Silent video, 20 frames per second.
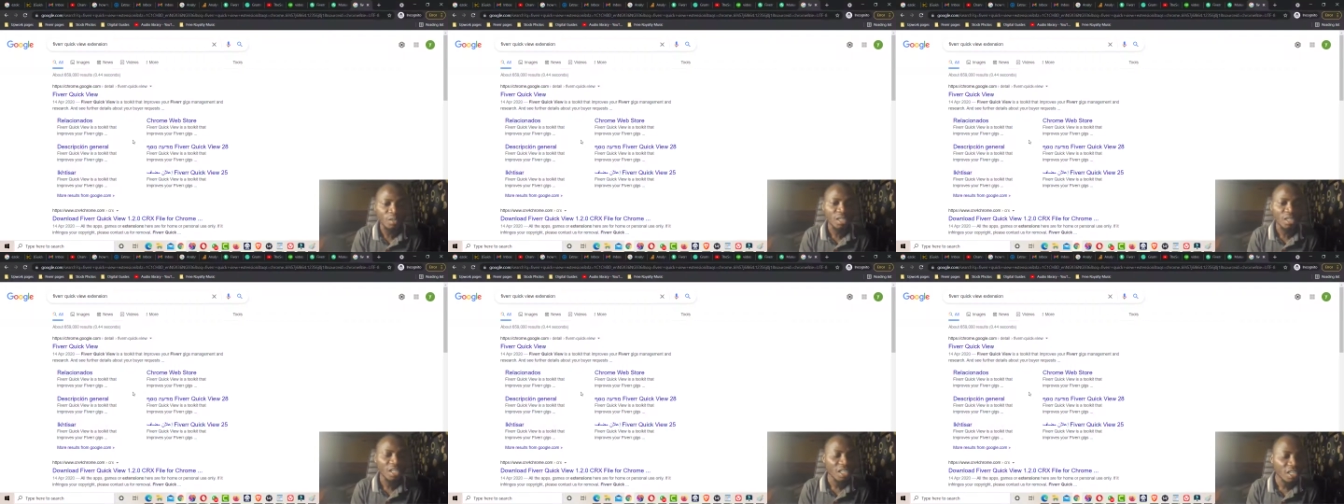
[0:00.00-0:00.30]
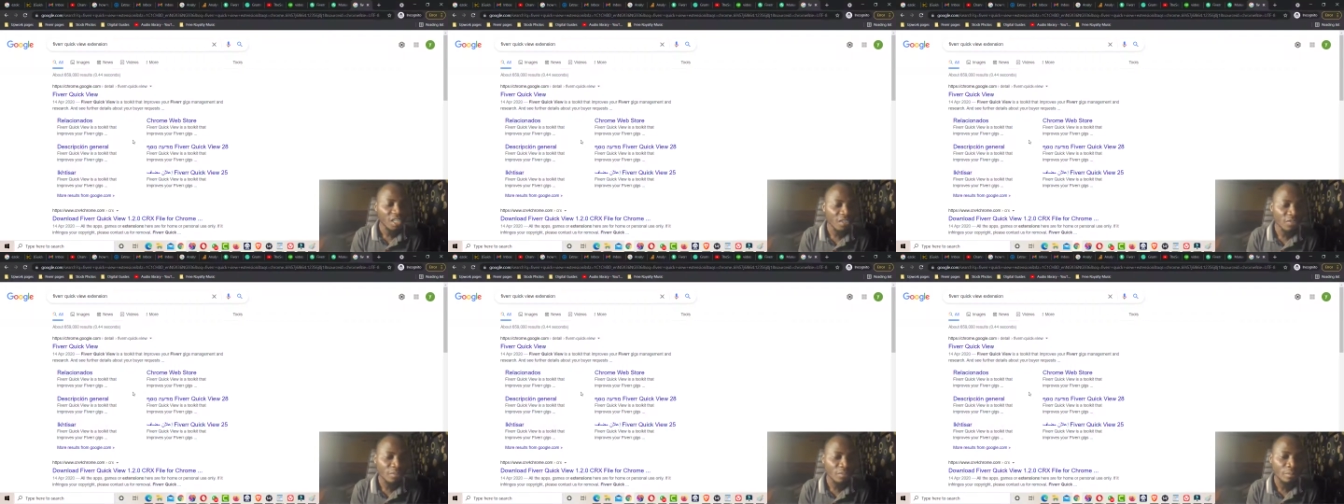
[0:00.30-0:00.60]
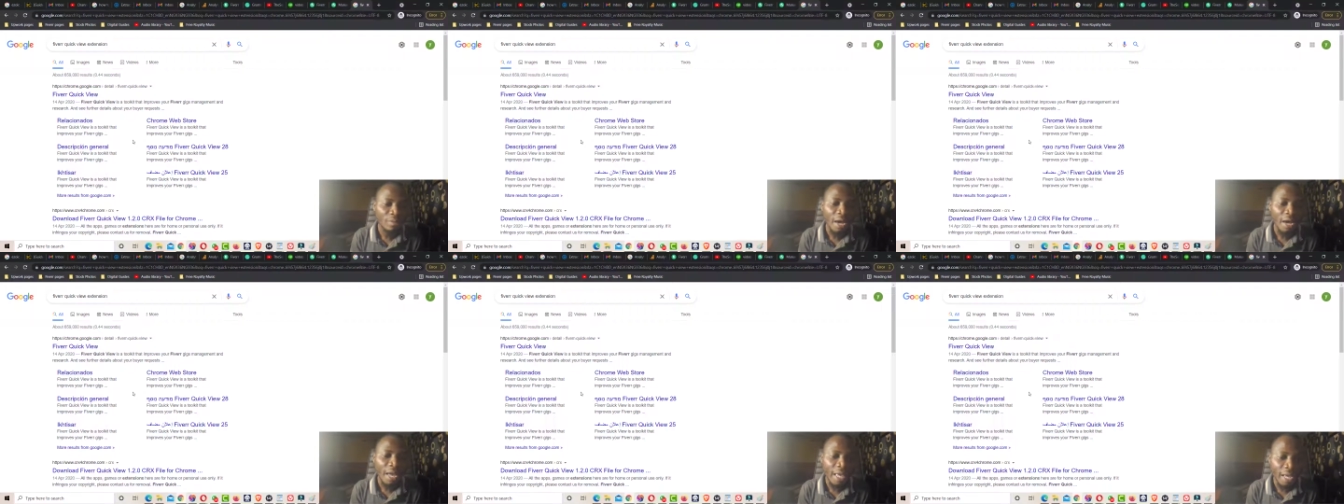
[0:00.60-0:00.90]
if
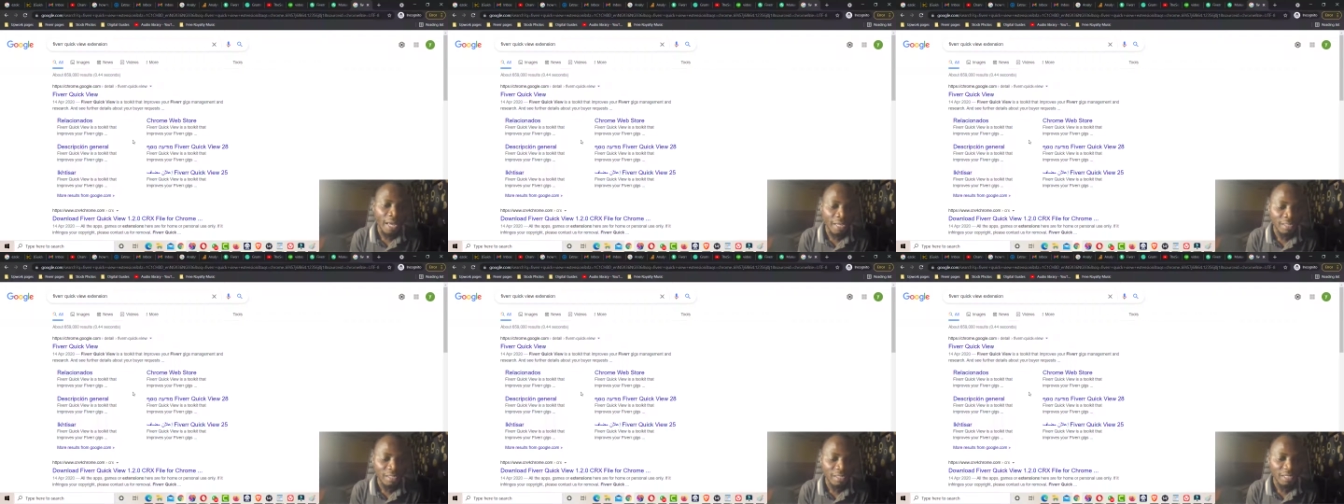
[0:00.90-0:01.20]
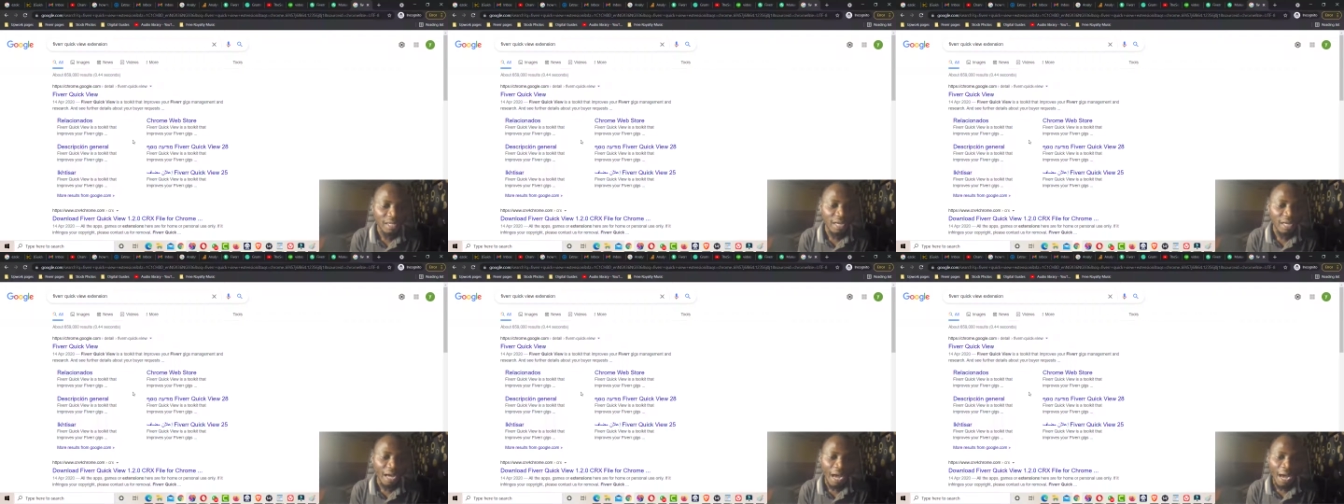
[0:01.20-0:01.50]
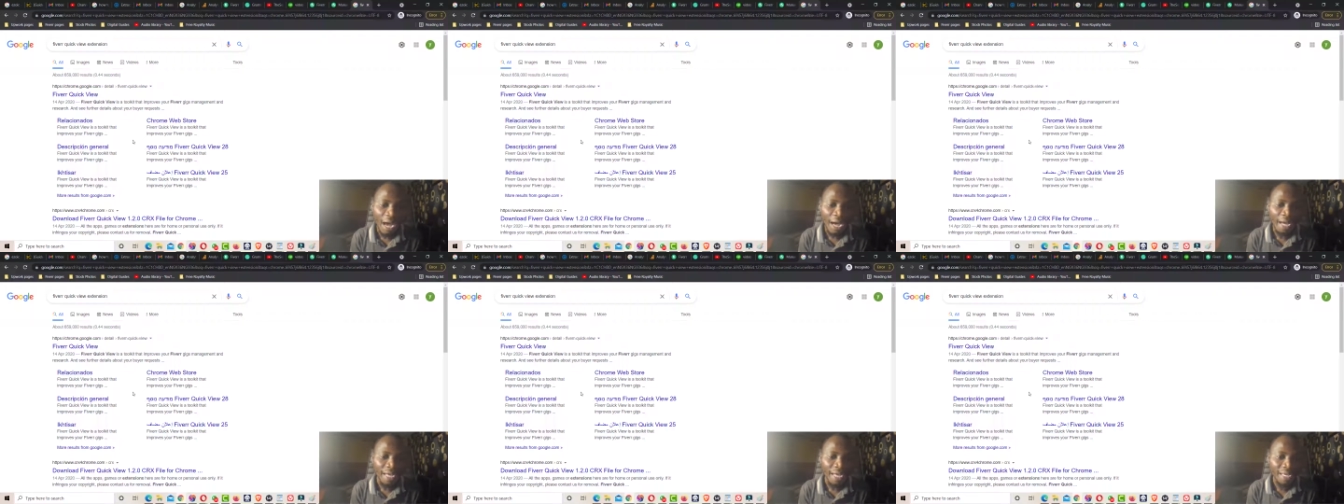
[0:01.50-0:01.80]
buyers
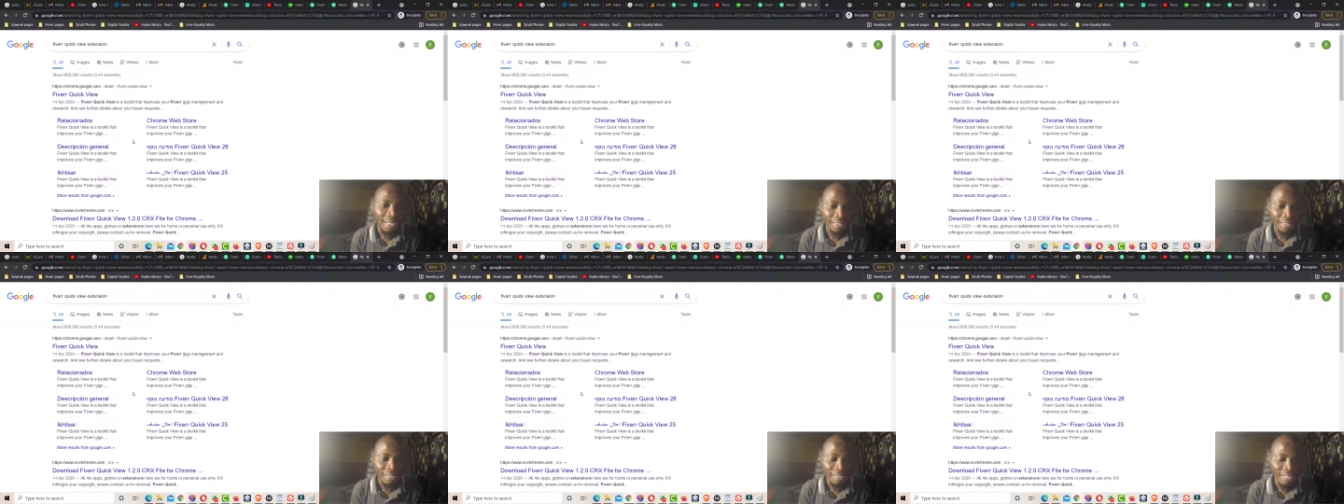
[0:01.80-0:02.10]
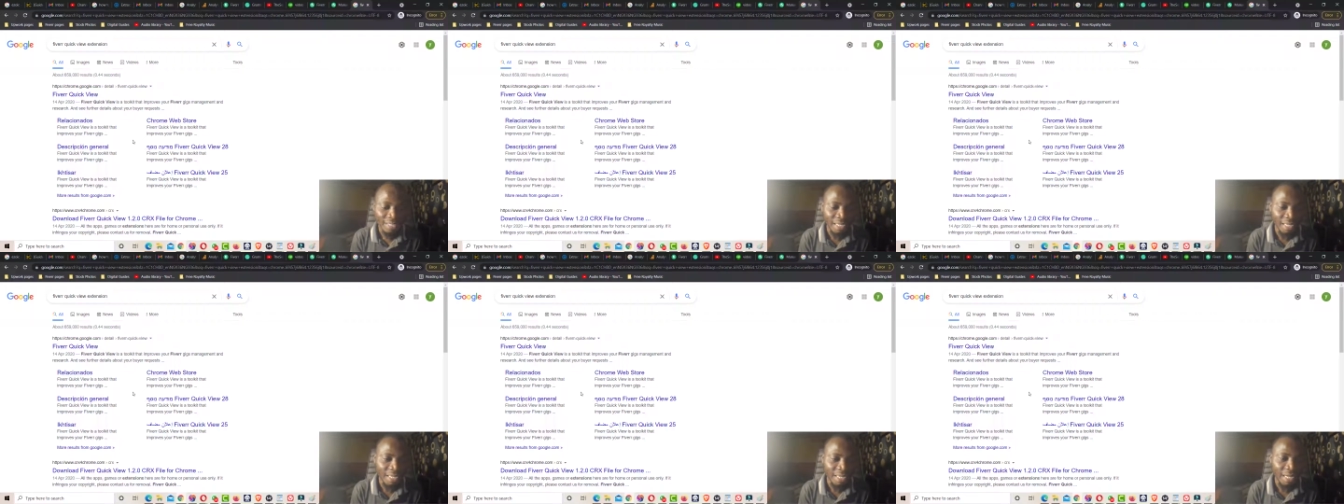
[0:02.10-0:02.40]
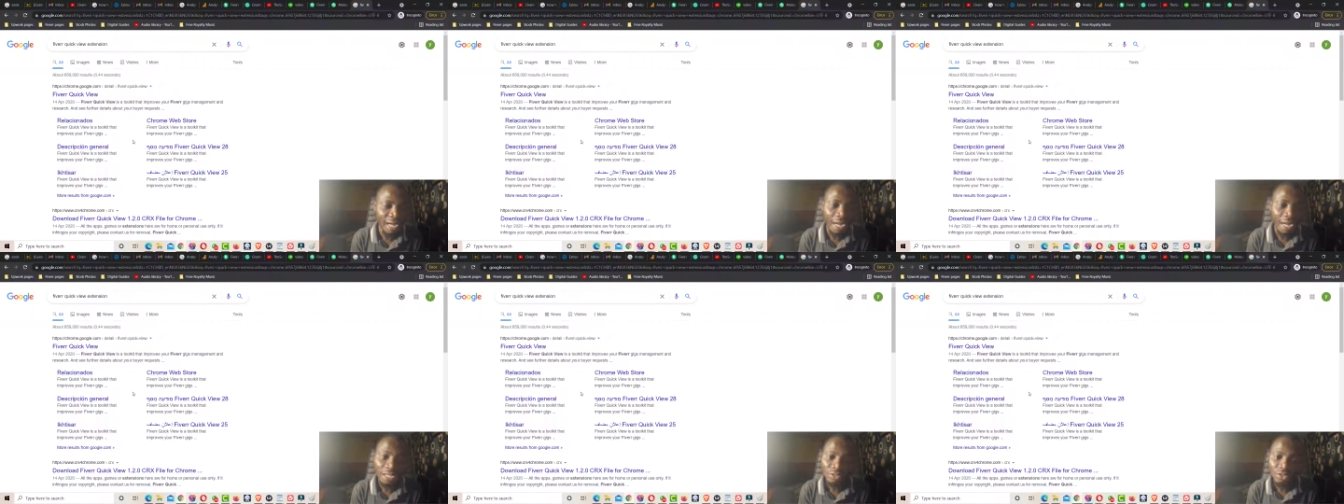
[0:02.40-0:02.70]
are in there,
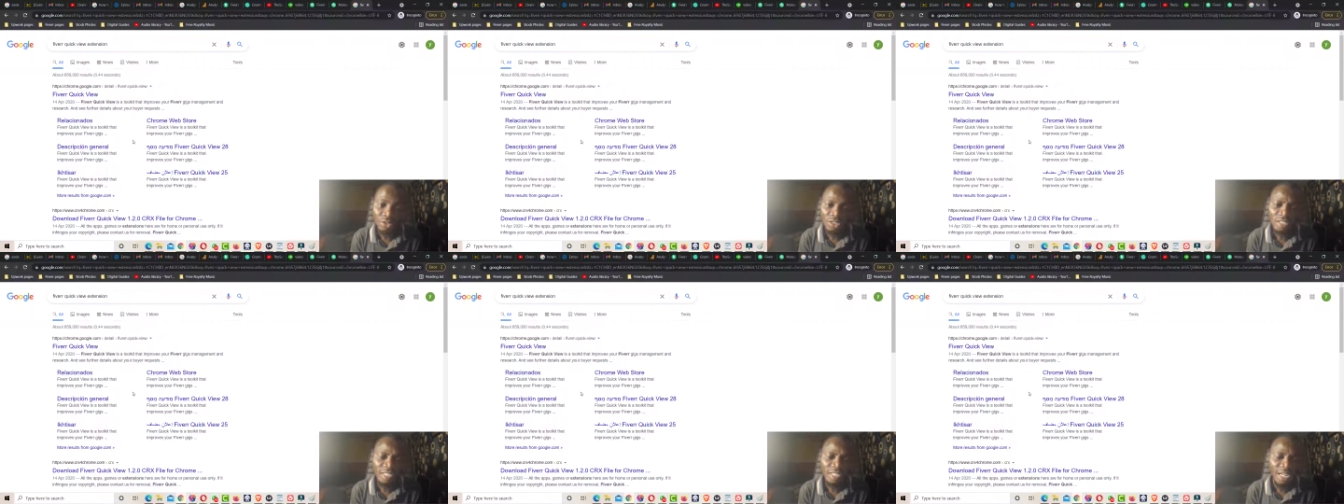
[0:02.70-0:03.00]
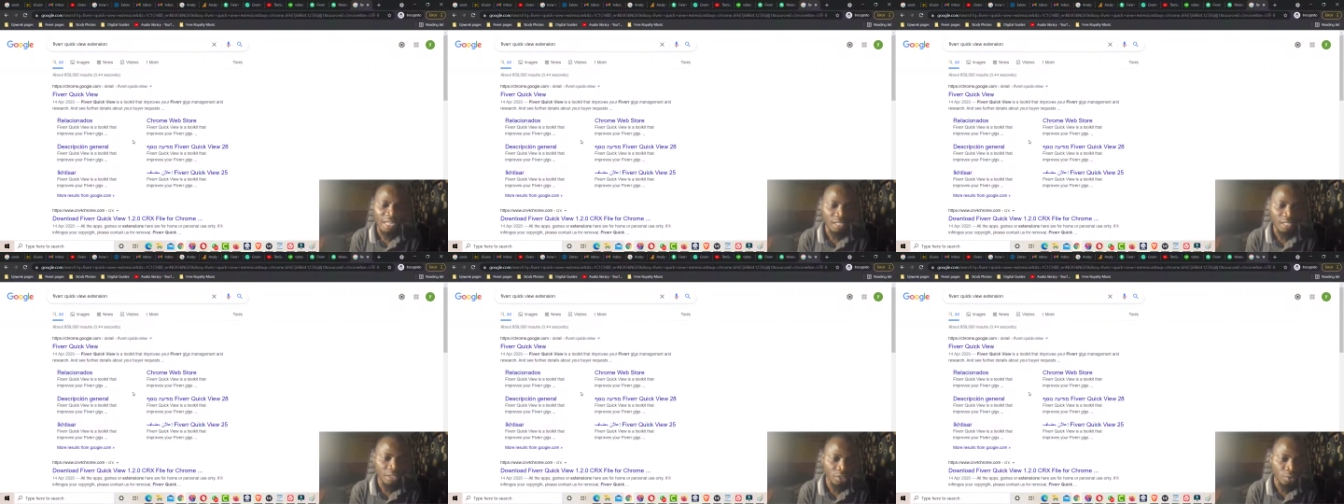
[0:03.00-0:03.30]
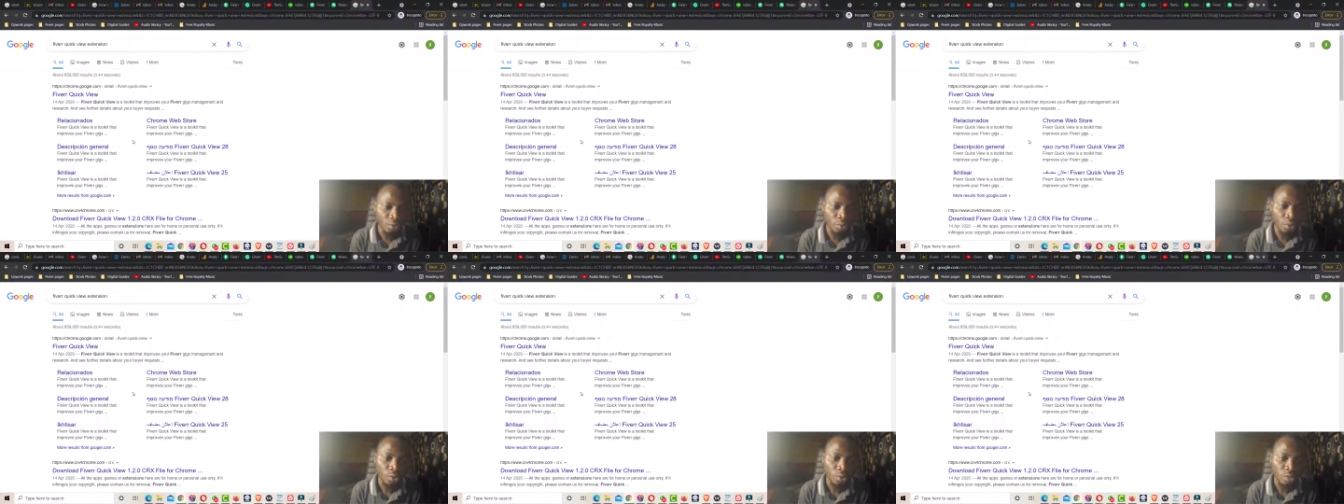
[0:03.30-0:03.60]
are using that
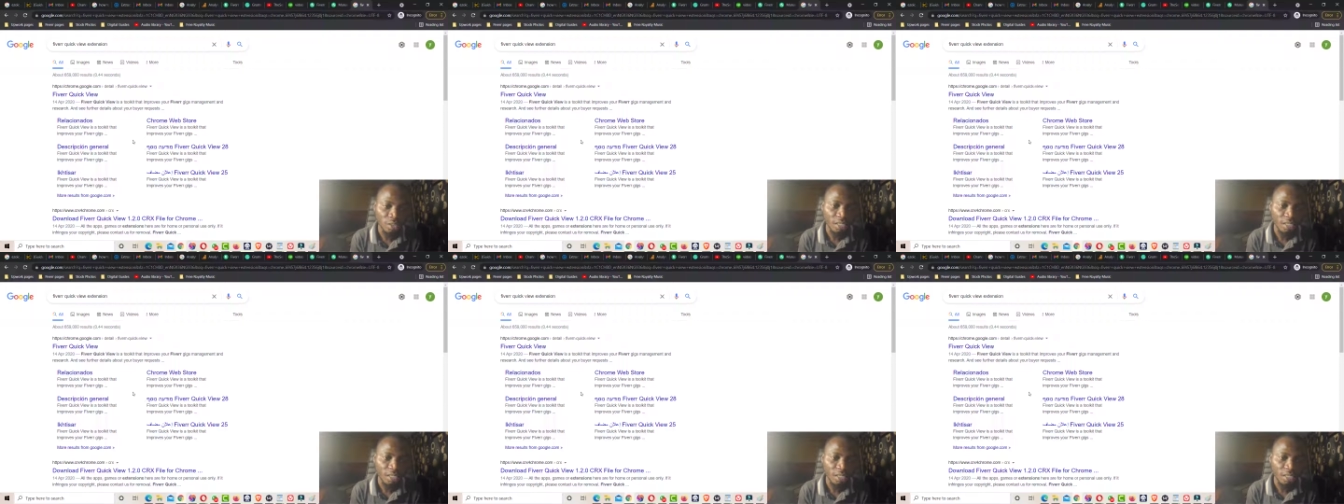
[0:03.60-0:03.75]
keyword,